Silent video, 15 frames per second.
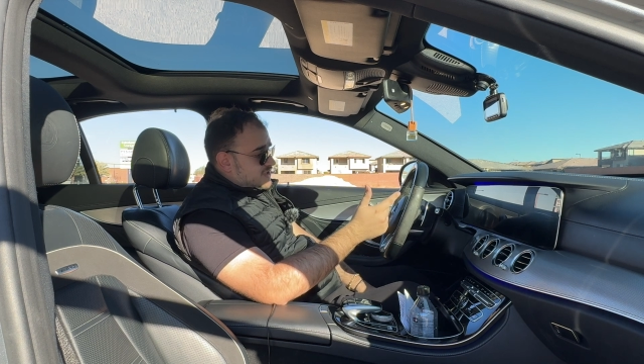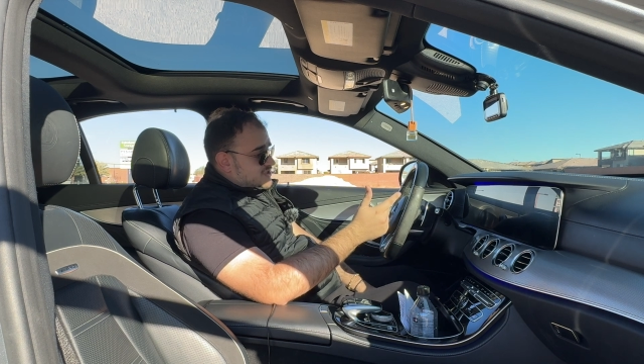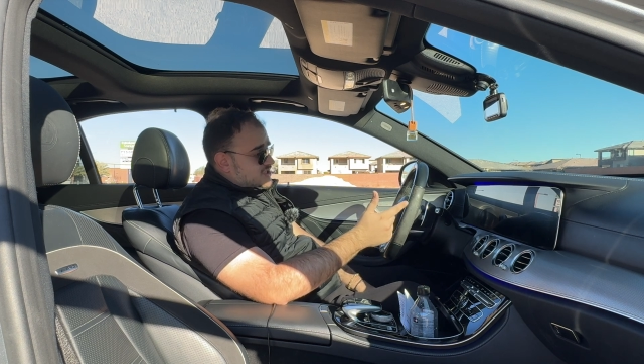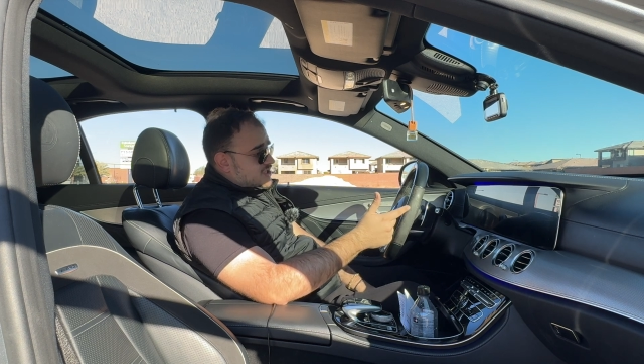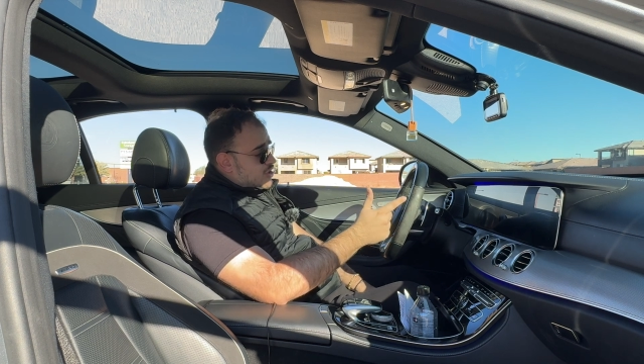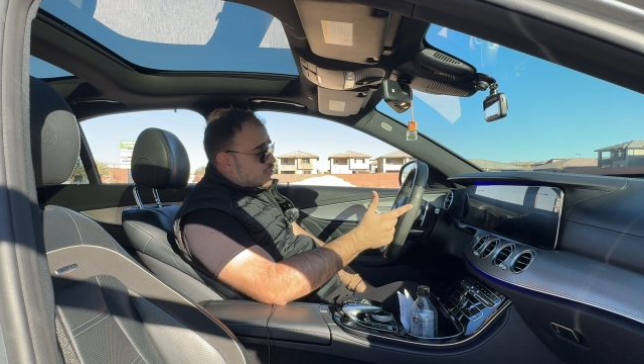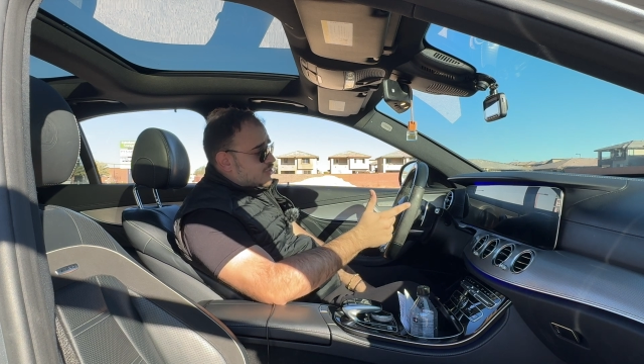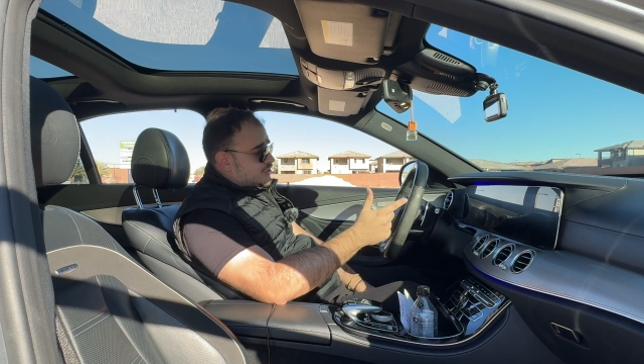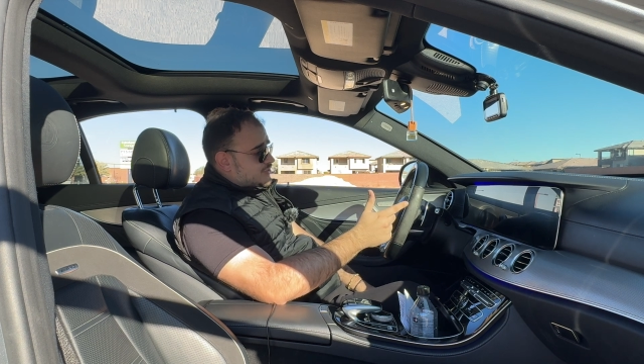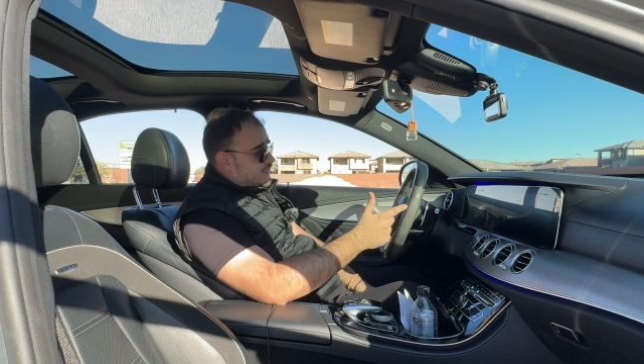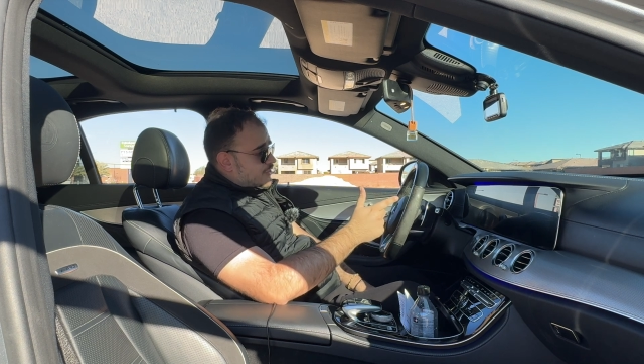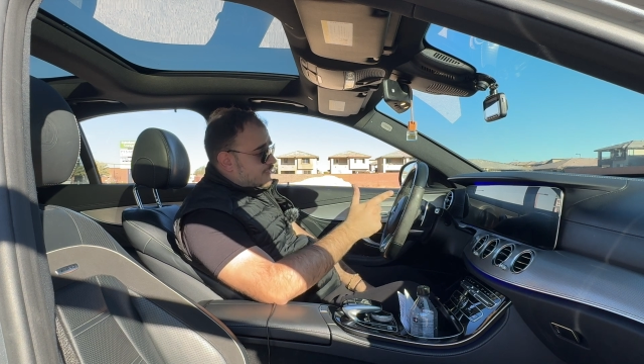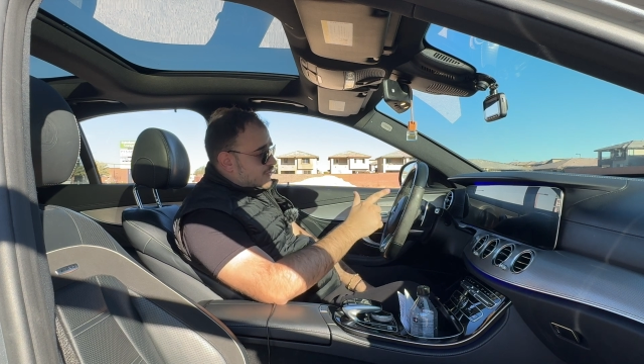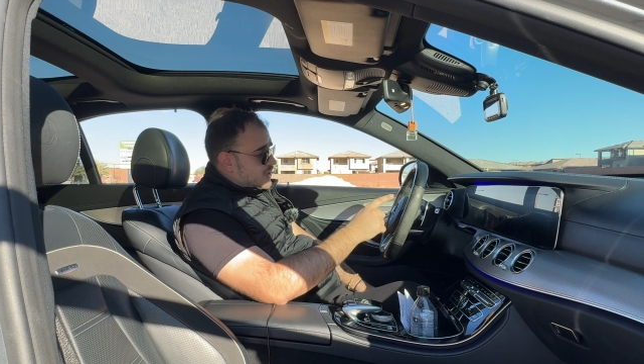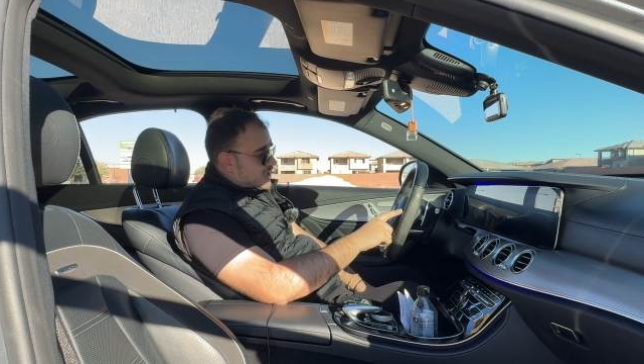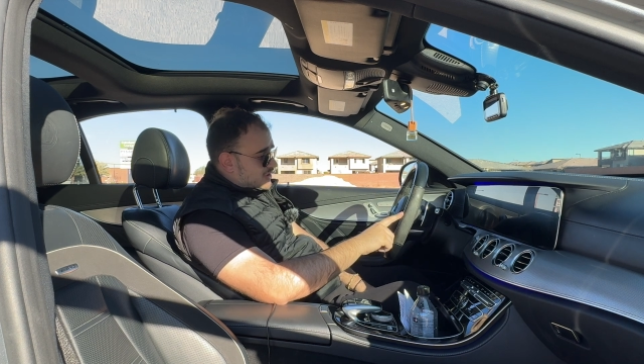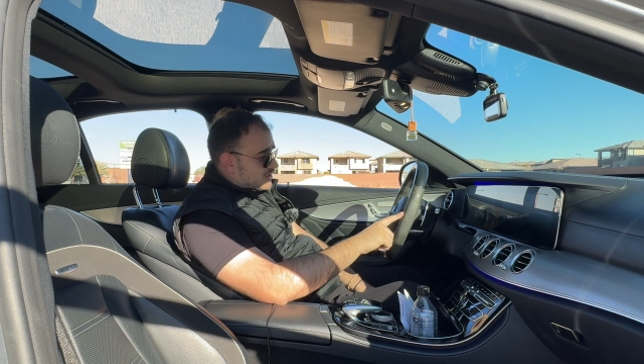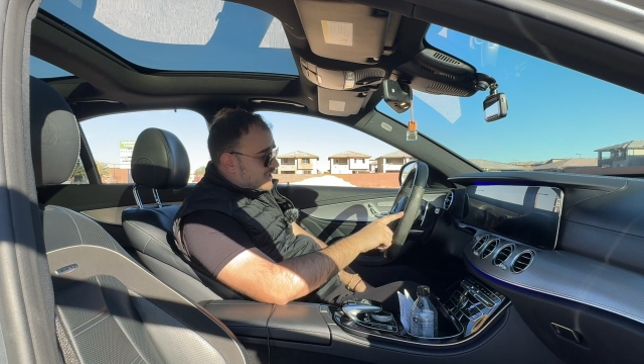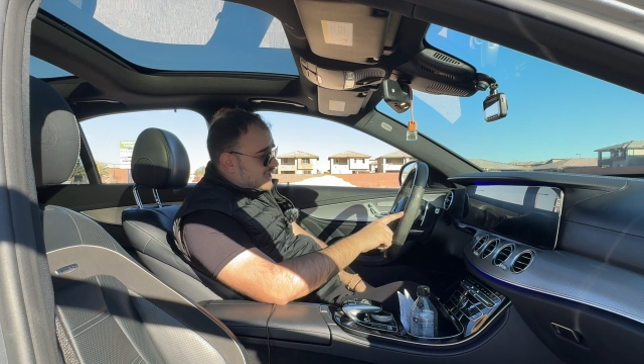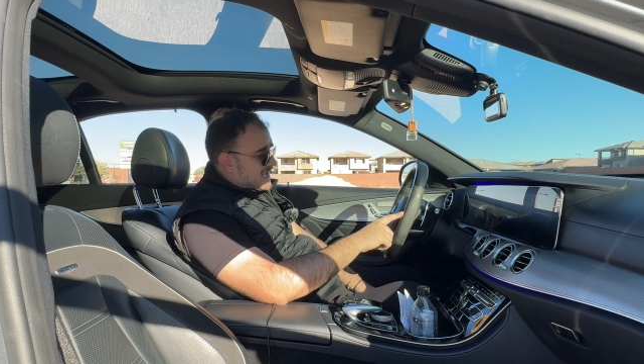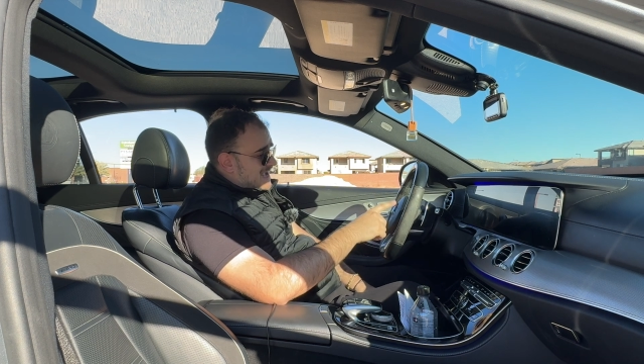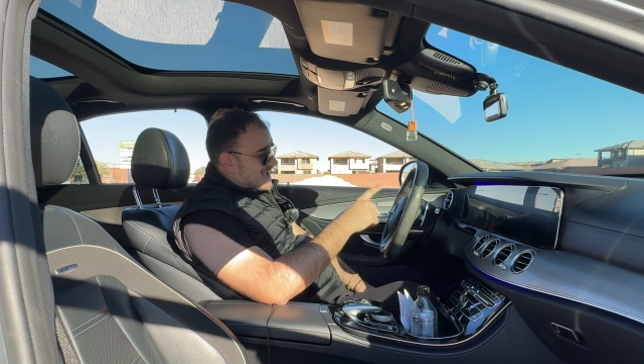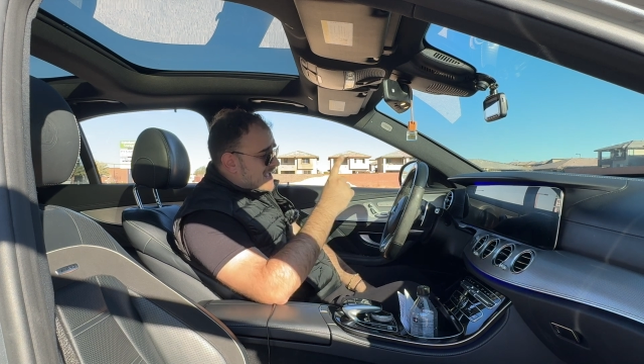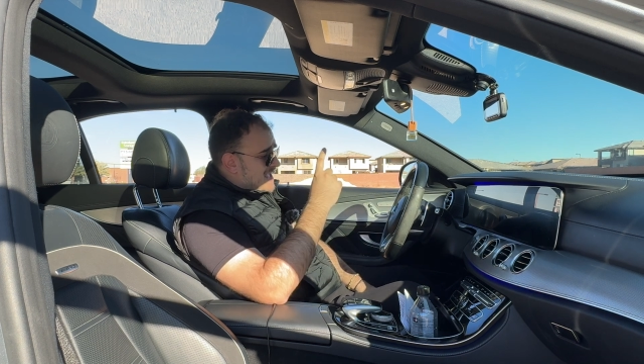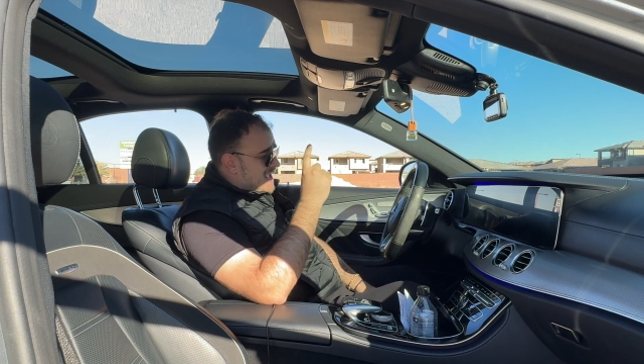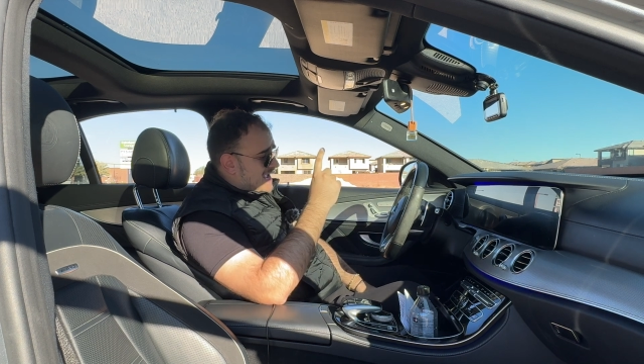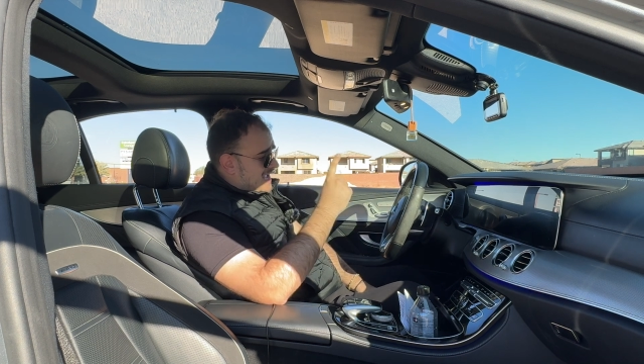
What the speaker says: It's the owner's fault for not cleaning it